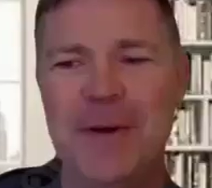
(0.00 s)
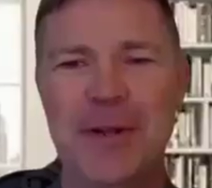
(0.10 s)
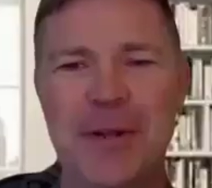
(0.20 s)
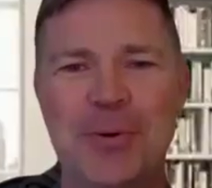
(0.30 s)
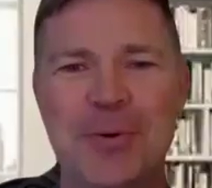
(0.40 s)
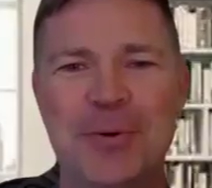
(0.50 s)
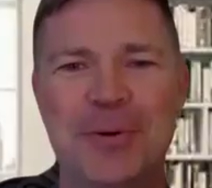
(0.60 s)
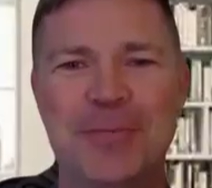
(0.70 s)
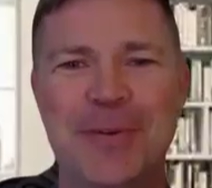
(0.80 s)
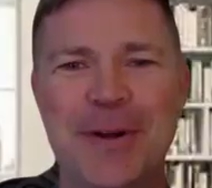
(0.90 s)
That's very
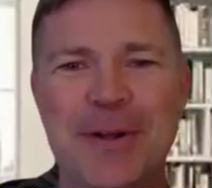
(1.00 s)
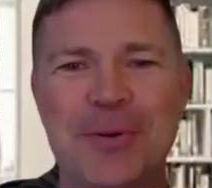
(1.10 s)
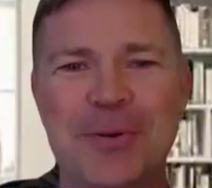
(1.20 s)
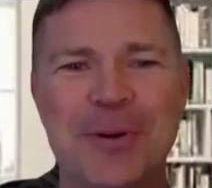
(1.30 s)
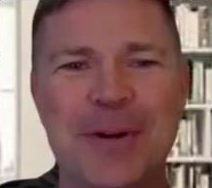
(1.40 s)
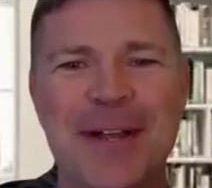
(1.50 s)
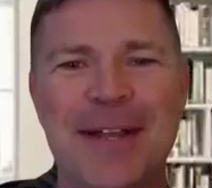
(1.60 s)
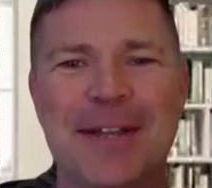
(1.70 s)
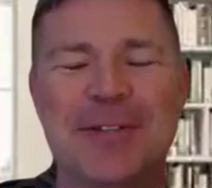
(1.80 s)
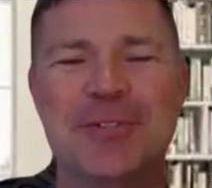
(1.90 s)
cool. Very cool.
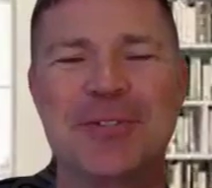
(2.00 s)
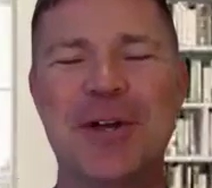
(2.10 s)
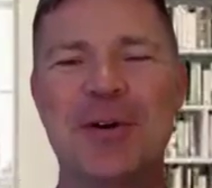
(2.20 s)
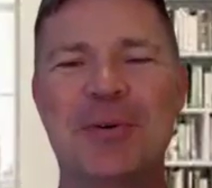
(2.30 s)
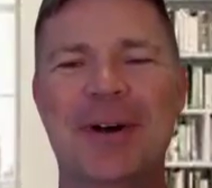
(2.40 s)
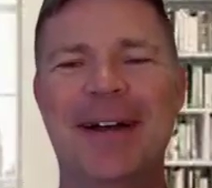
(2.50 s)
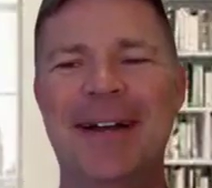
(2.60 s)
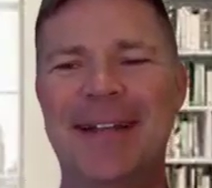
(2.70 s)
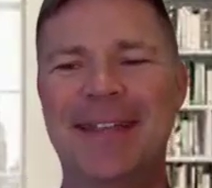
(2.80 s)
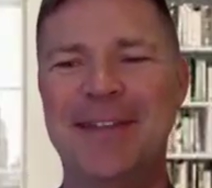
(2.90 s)
So,
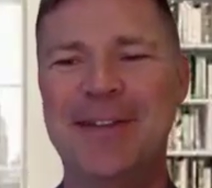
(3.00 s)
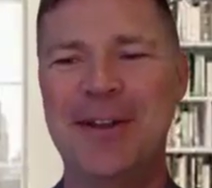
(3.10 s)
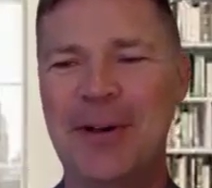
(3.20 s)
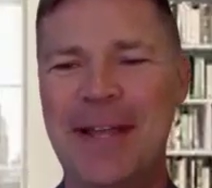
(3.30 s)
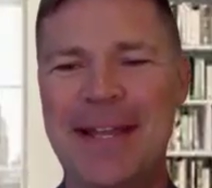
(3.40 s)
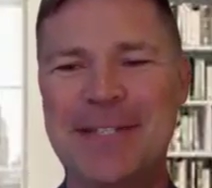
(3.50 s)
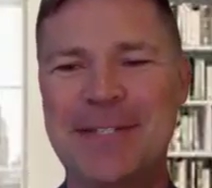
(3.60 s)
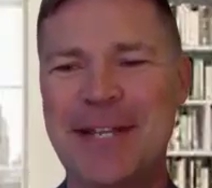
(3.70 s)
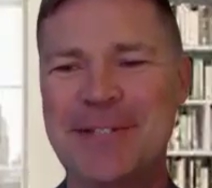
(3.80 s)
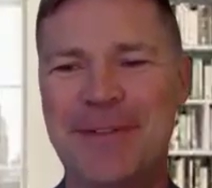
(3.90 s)

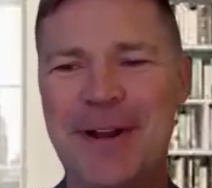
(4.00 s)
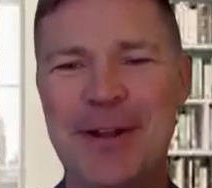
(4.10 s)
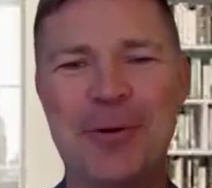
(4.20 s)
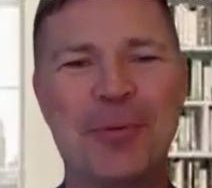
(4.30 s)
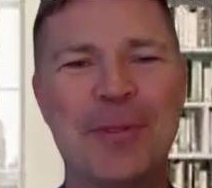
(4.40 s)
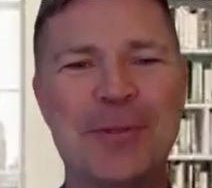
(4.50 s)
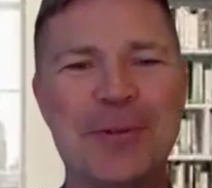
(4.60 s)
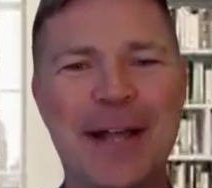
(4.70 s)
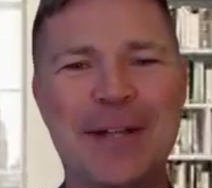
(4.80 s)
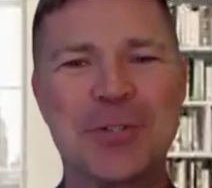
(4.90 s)
it's very cool that
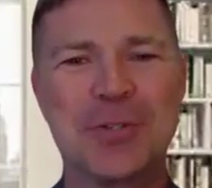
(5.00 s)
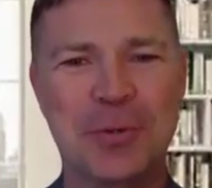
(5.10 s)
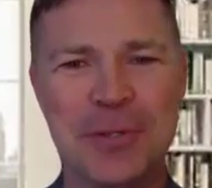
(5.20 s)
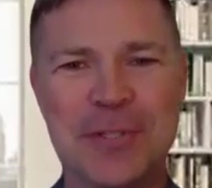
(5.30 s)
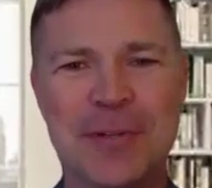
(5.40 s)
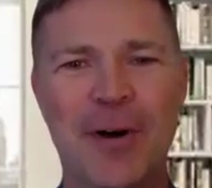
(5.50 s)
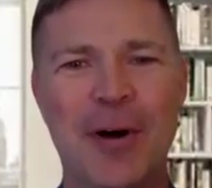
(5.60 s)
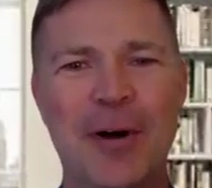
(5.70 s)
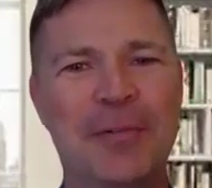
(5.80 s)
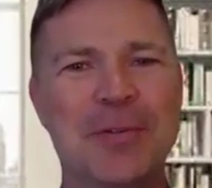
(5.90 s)
you got students
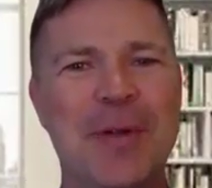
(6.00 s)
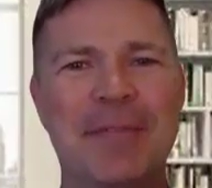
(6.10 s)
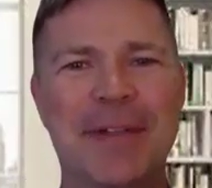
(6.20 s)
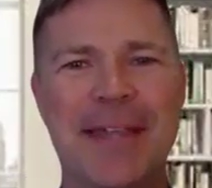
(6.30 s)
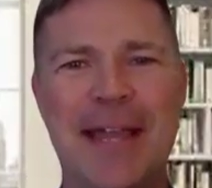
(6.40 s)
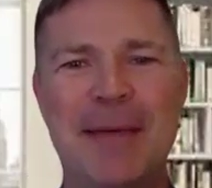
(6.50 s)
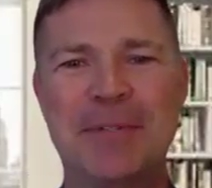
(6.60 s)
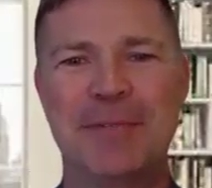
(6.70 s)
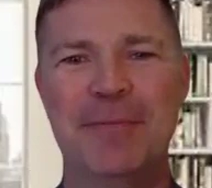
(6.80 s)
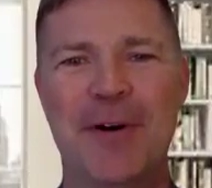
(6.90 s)
involved and you have the
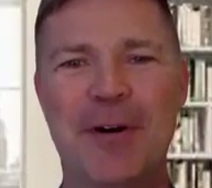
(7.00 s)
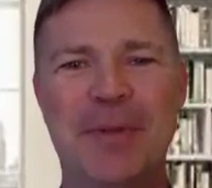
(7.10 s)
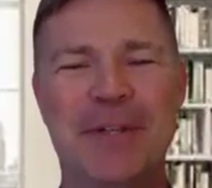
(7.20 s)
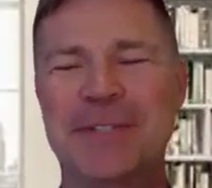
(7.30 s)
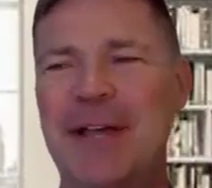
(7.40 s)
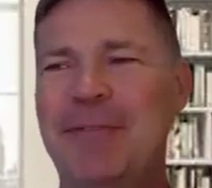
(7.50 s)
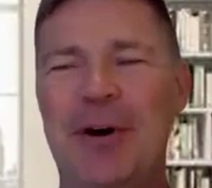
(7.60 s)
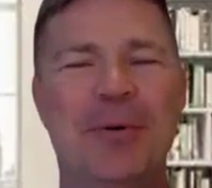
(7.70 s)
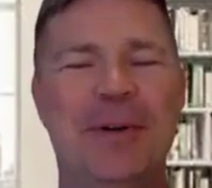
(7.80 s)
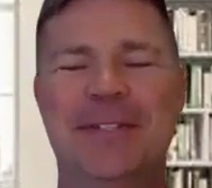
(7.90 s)
campus involved because
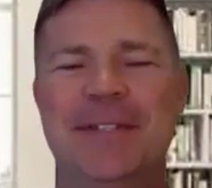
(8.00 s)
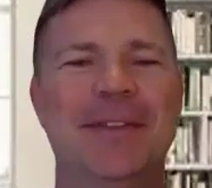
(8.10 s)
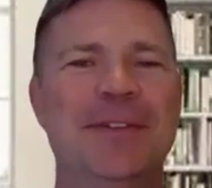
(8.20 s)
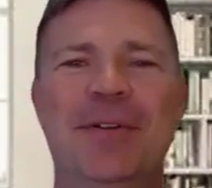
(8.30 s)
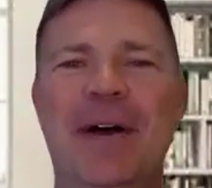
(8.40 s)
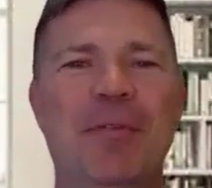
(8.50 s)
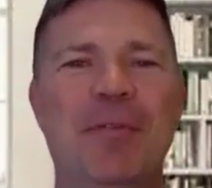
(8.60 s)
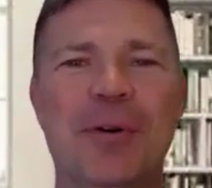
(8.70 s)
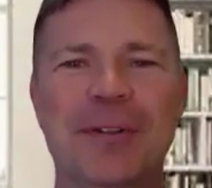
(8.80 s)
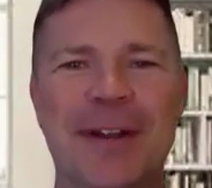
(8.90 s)
I've always said that,
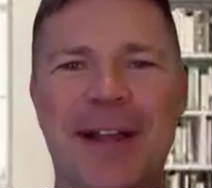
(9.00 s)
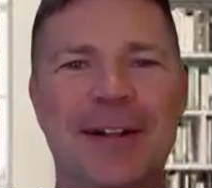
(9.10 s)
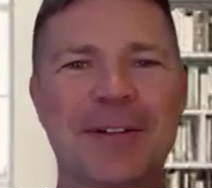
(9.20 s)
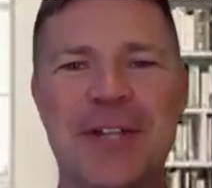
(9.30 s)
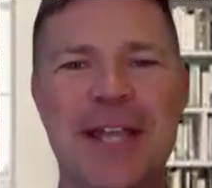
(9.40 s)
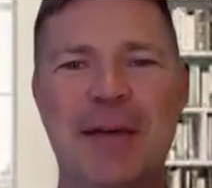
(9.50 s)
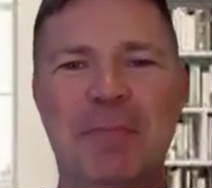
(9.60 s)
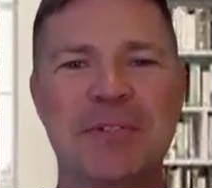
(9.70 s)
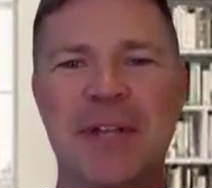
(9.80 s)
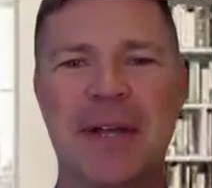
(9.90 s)
having worked at a college
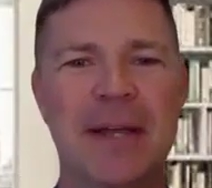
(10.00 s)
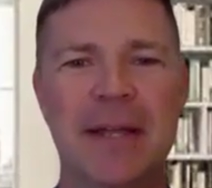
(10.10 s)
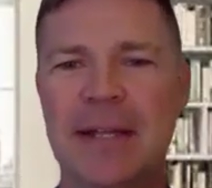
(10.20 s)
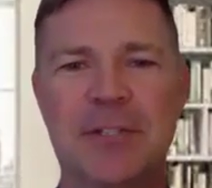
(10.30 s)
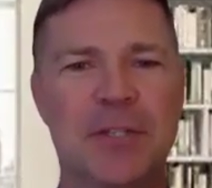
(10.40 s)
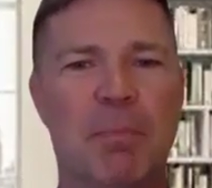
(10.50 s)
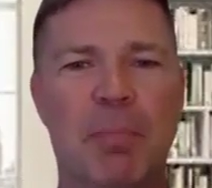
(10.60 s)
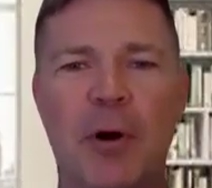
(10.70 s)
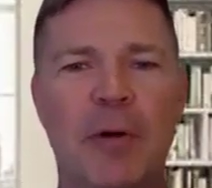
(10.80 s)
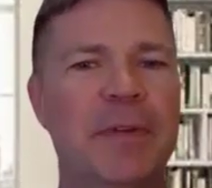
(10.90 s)
campus, it's
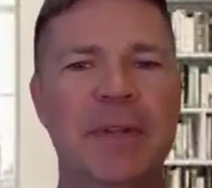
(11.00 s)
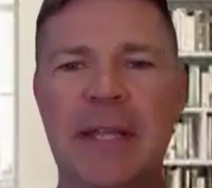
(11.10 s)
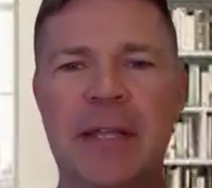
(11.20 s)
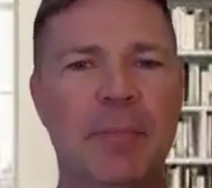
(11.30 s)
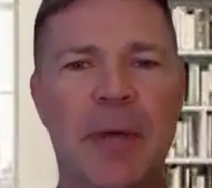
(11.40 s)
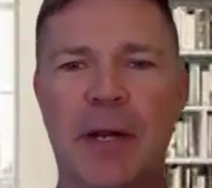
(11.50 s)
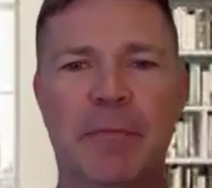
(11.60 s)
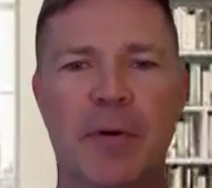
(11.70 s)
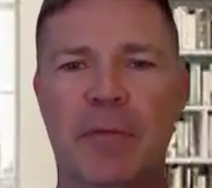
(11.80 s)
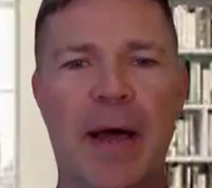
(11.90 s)
the perfect
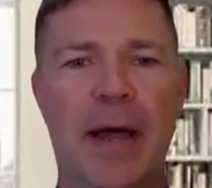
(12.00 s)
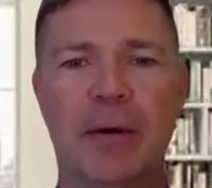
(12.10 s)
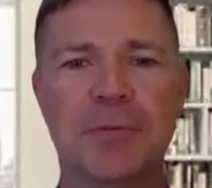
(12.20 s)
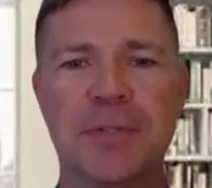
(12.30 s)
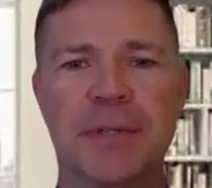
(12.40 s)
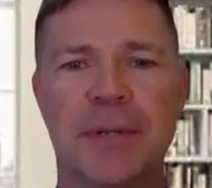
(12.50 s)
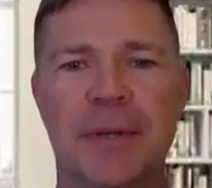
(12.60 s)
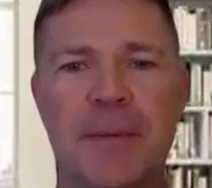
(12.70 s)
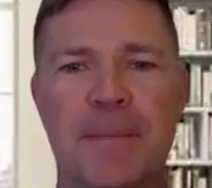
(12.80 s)
incubator for a virus.